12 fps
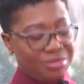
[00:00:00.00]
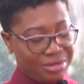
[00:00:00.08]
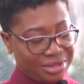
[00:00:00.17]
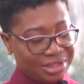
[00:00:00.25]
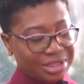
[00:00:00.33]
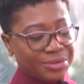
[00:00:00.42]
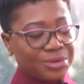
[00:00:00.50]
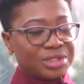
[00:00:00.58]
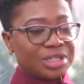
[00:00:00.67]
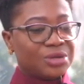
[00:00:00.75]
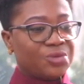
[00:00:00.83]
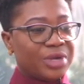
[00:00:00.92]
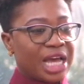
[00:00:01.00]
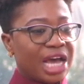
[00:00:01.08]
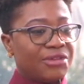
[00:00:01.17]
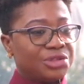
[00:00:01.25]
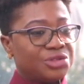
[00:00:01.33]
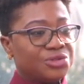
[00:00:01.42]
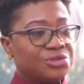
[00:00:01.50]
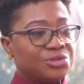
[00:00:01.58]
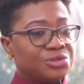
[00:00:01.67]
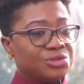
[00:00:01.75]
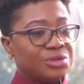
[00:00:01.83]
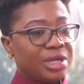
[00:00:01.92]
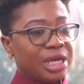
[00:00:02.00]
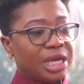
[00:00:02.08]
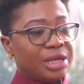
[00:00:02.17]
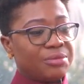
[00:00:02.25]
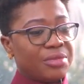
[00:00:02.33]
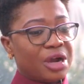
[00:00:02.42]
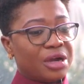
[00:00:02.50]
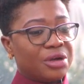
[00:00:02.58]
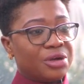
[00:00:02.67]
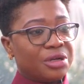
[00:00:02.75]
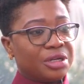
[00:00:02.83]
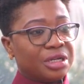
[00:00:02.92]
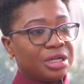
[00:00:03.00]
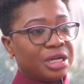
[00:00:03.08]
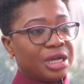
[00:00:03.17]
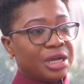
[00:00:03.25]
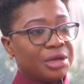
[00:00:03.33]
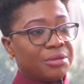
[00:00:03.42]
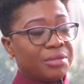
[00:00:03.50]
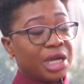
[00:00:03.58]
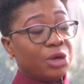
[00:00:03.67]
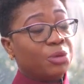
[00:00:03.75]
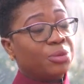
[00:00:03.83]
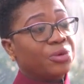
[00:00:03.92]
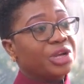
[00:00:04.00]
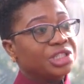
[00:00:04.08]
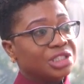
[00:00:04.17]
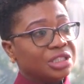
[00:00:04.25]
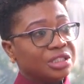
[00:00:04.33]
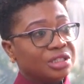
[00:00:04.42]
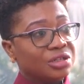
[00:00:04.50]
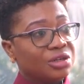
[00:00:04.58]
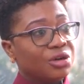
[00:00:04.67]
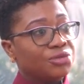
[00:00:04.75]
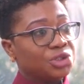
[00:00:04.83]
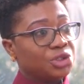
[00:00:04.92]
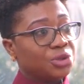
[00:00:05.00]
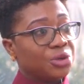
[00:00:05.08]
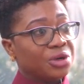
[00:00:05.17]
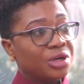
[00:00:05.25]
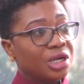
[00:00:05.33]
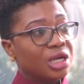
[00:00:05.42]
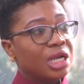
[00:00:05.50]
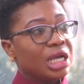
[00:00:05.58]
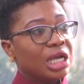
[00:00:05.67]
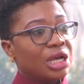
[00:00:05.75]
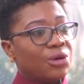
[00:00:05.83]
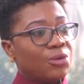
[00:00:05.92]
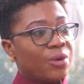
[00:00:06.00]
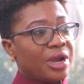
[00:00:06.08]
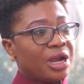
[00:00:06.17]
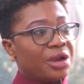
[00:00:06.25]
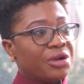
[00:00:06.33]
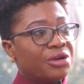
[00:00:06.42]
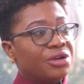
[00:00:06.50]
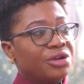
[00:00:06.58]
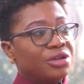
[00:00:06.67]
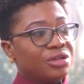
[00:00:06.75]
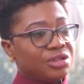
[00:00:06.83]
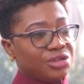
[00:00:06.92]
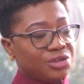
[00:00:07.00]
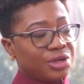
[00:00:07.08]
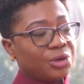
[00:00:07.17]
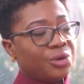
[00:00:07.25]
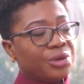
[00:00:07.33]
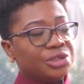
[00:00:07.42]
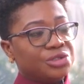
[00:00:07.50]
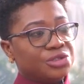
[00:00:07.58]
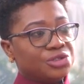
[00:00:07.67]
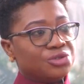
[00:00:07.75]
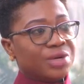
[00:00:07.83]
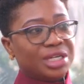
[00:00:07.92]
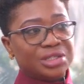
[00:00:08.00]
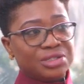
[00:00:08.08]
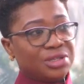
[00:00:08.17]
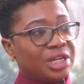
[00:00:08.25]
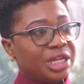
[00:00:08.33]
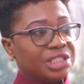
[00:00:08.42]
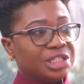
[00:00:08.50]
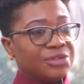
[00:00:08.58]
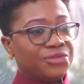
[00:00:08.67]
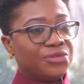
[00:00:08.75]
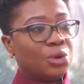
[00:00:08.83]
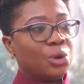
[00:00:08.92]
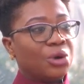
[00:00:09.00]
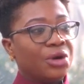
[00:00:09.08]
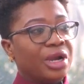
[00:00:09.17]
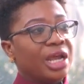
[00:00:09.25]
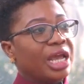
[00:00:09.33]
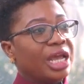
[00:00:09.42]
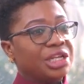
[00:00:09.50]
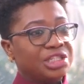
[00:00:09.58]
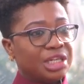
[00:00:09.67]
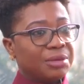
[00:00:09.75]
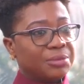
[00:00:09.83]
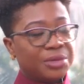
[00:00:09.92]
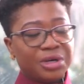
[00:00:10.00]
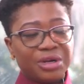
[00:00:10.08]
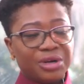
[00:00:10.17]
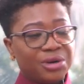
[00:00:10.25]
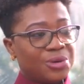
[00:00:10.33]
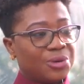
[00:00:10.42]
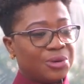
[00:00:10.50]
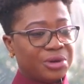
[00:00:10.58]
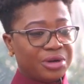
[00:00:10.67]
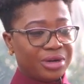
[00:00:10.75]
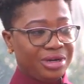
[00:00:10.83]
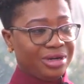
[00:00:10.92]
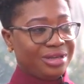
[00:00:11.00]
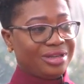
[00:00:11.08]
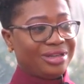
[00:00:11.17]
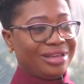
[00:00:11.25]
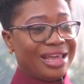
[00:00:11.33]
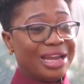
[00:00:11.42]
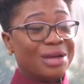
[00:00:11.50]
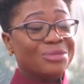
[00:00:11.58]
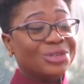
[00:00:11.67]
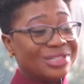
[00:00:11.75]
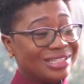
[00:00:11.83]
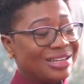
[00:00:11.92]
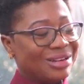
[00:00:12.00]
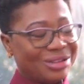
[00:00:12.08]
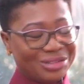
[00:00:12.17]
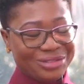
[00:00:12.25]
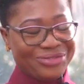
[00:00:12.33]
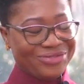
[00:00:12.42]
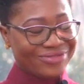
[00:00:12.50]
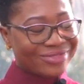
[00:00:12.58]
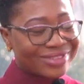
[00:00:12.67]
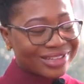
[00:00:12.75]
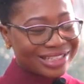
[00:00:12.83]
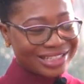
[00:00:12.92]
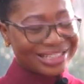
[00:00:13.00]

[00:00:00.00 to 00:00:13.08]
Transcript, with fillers: Supposing we have to embark on um, an operation offshore where you're going to do an installation for a jumper or and I'm using a lot of technical